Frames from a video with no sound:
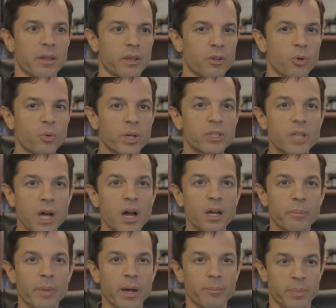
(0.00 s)
you can talk
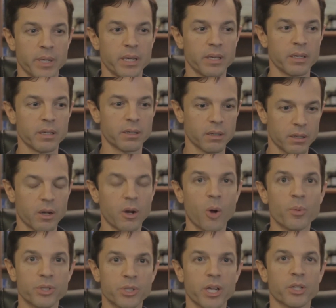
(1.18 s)
about being
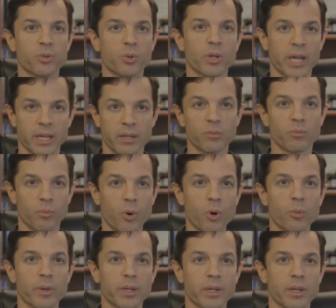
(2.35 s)
homosexual and
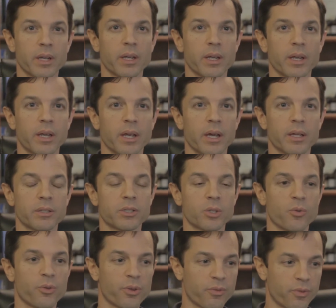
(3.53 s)
Mormon. And so
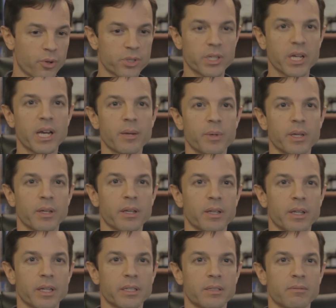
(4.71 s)
for the first time,
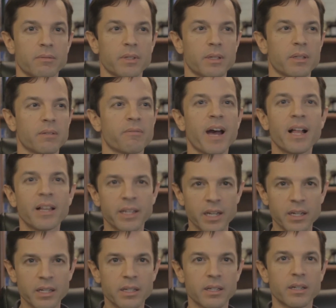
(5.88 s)
it's
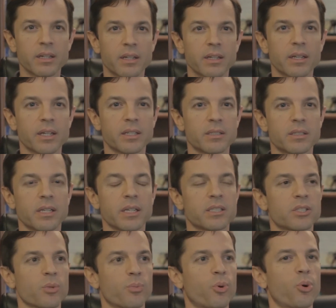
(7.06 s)
validated, it's
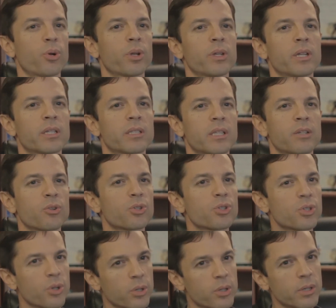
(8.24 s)
supported, it's
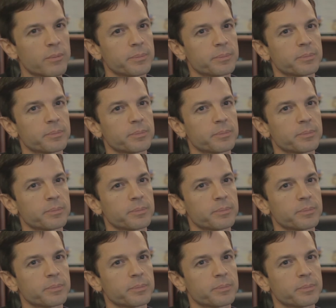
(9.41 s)
understood.